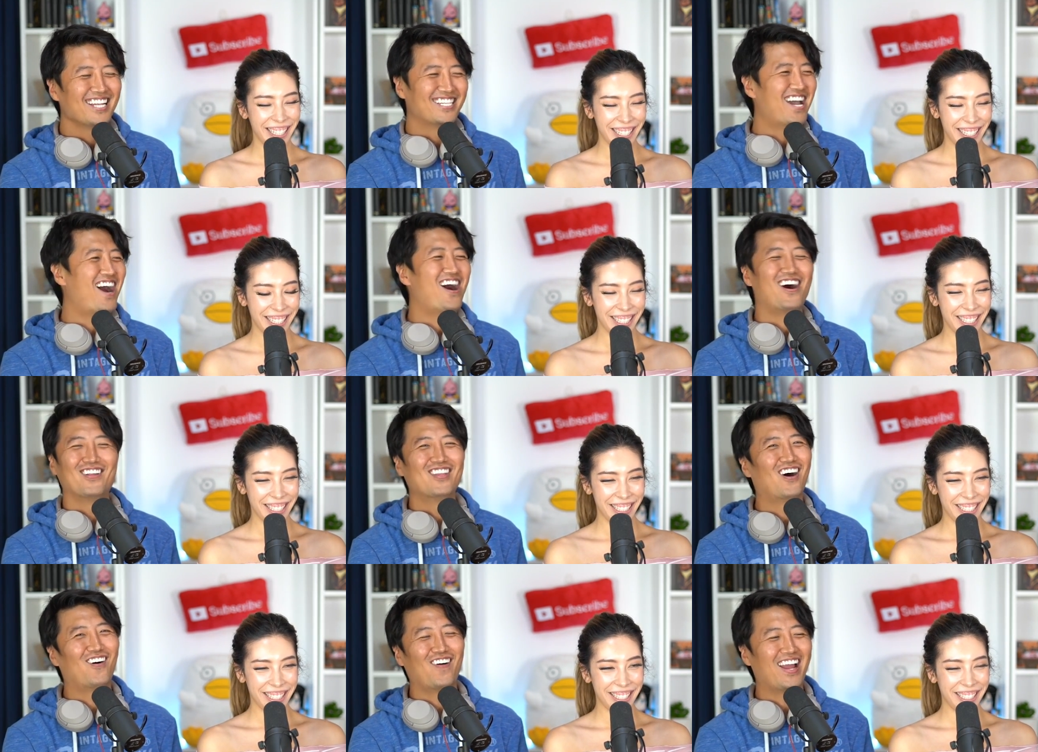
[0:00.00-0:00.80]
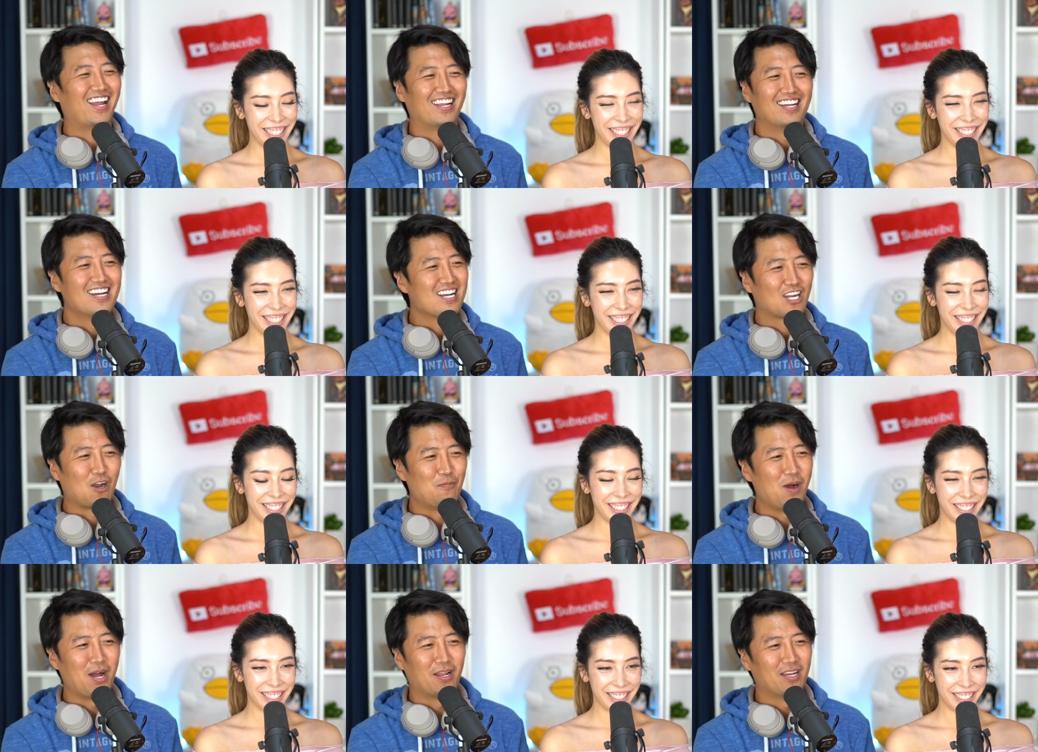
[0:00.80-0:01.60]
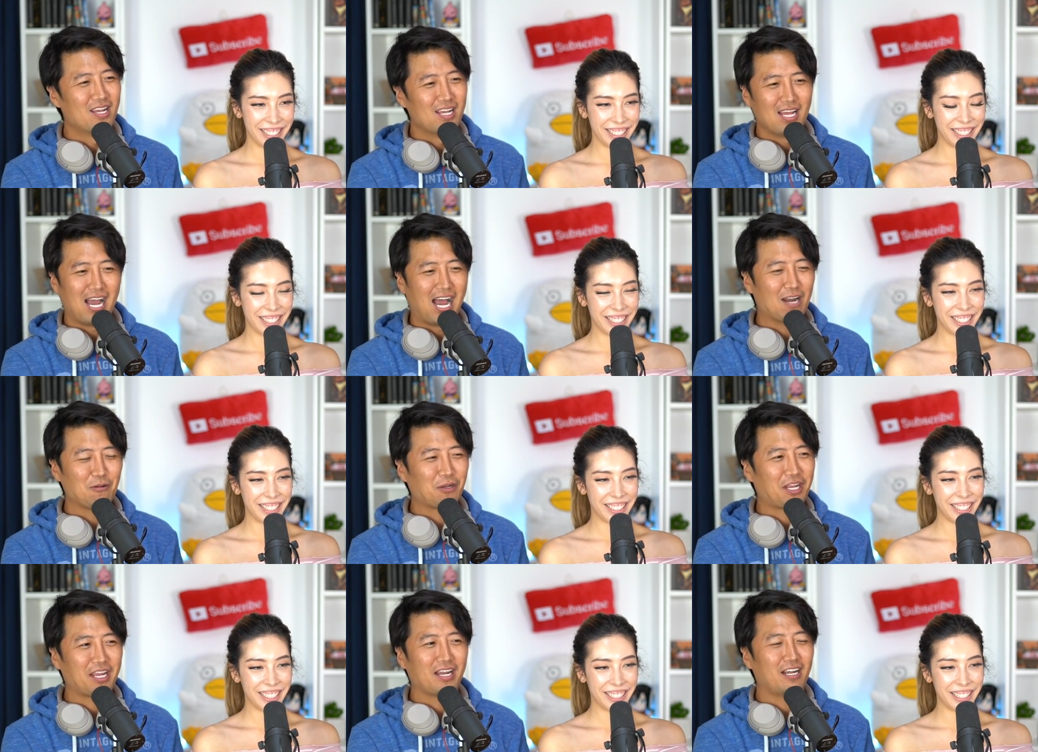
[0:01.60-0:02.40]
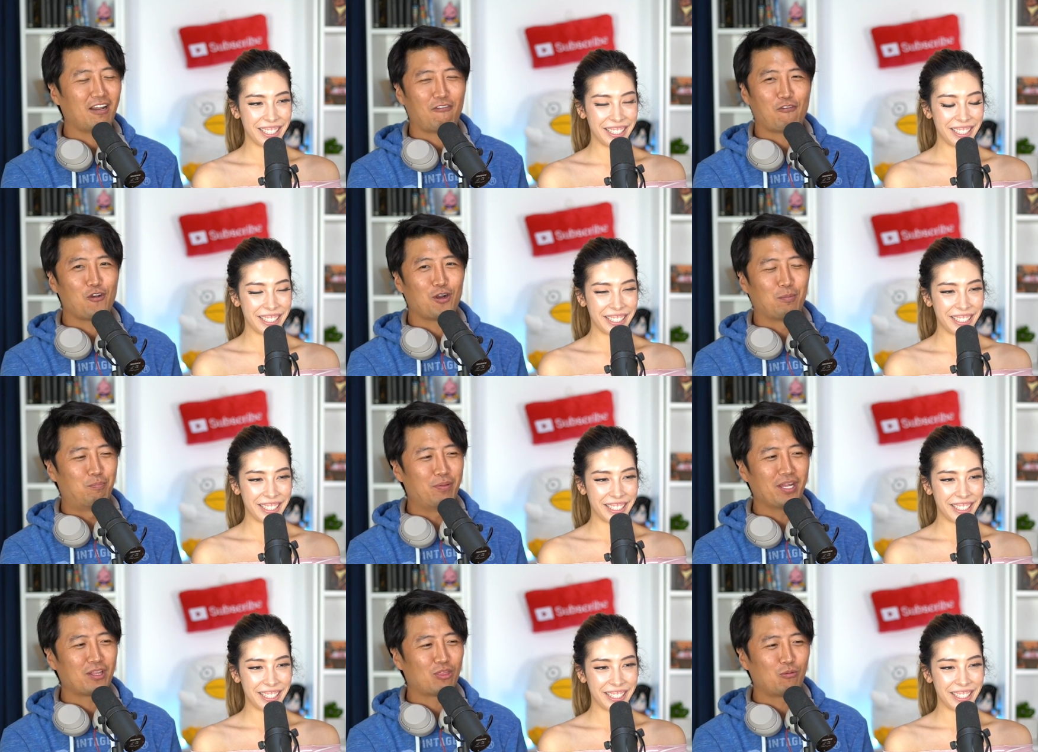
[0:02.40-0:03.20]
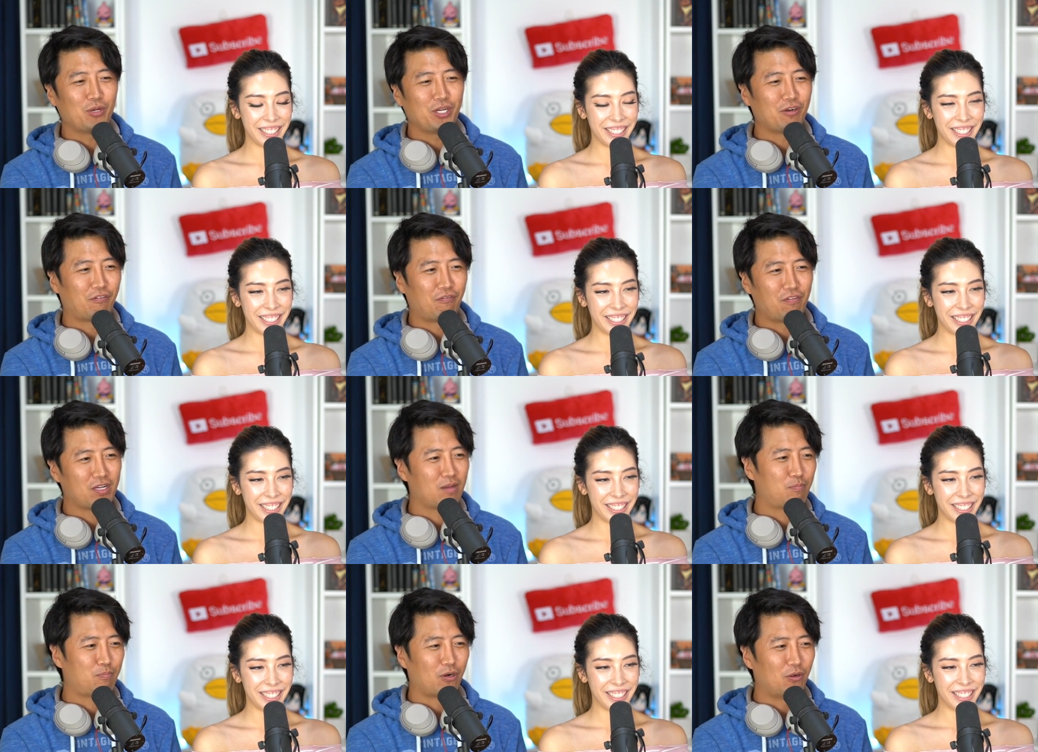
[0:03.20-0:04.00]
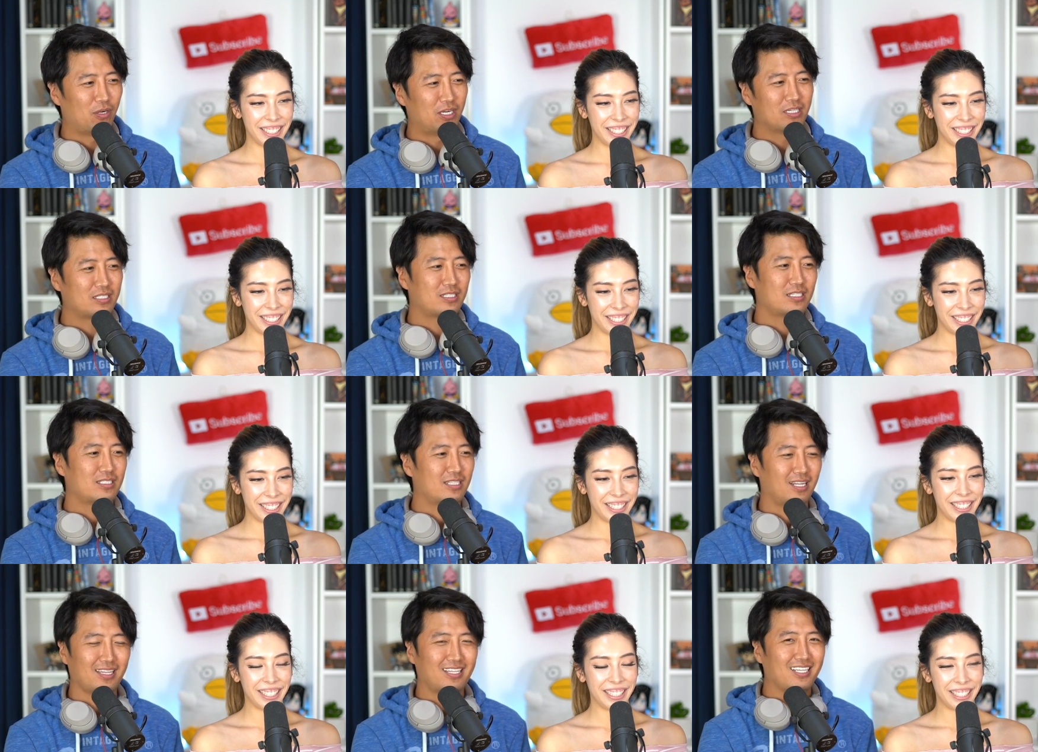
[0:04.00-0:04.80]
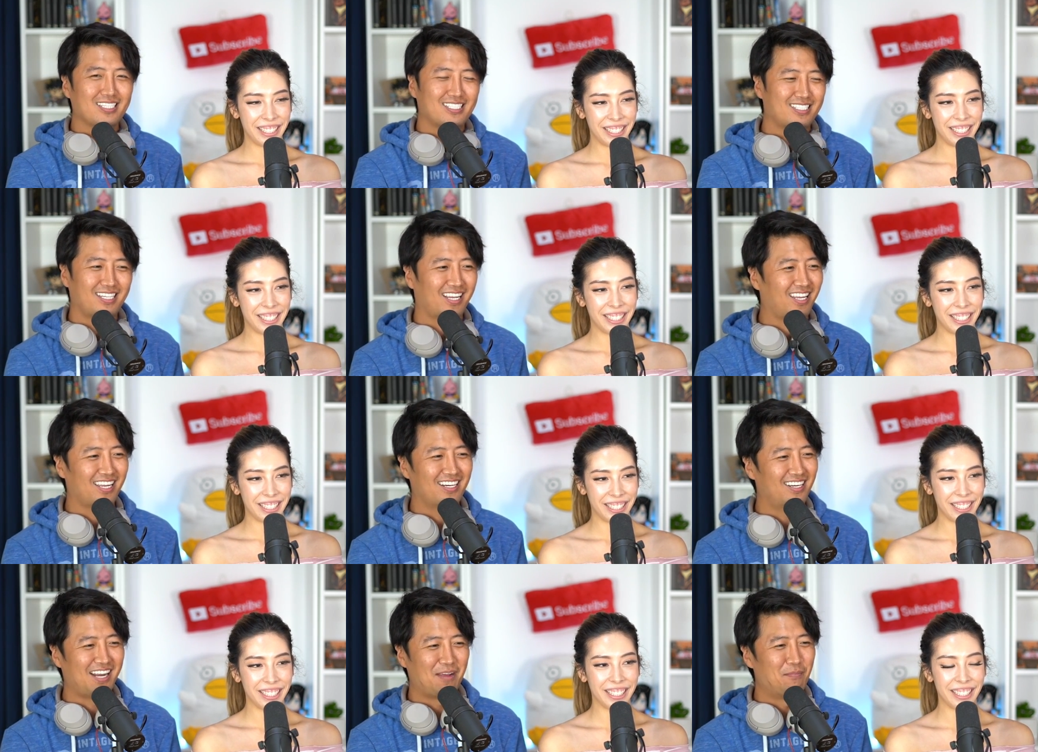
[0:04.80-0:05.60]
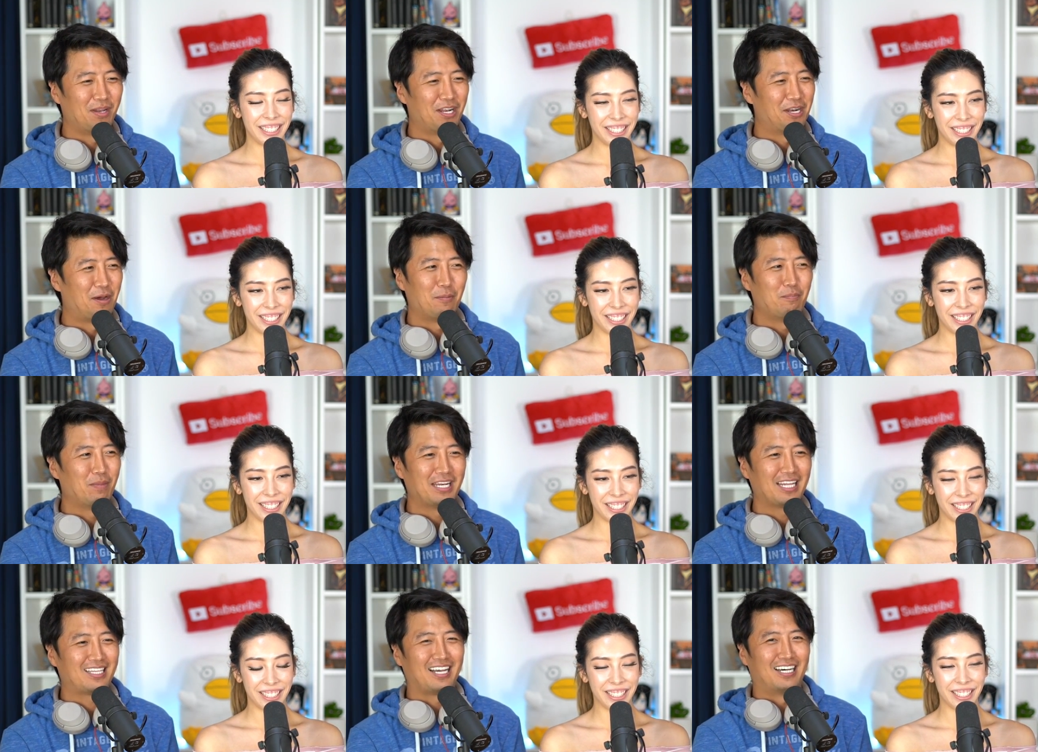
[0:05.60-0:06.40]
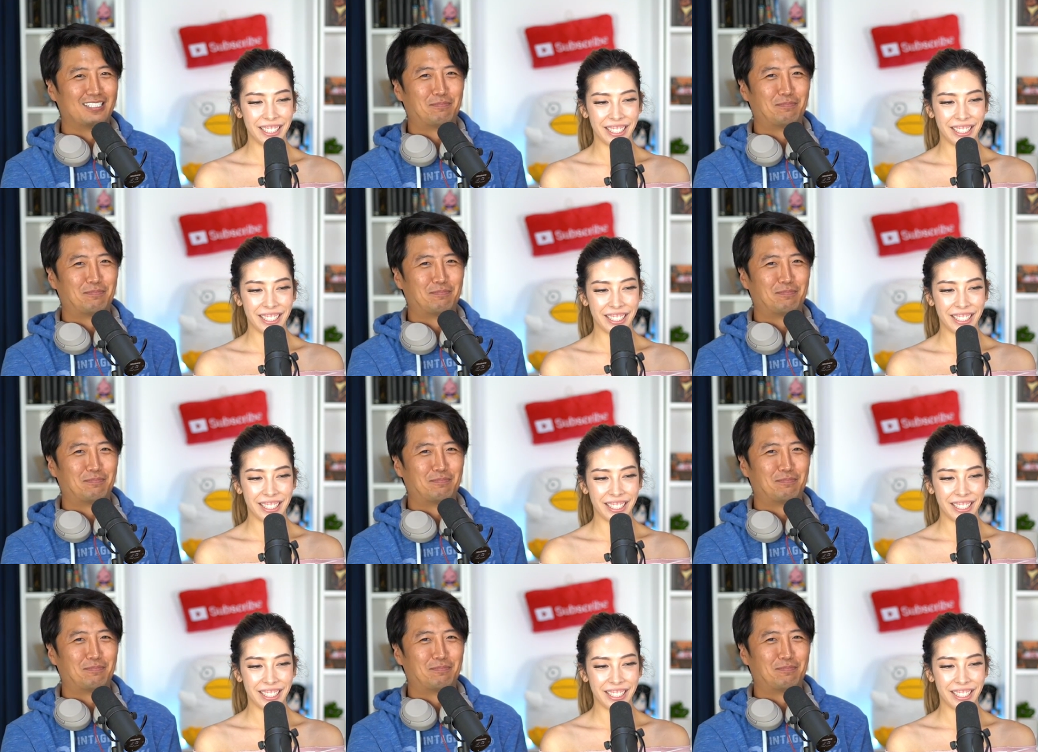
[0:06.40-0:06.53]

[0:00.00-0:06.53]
Speaker 1: No way. Come on. I don't care if you're the big three or freaking pearl hunters. Nothing's stickier than Mineta's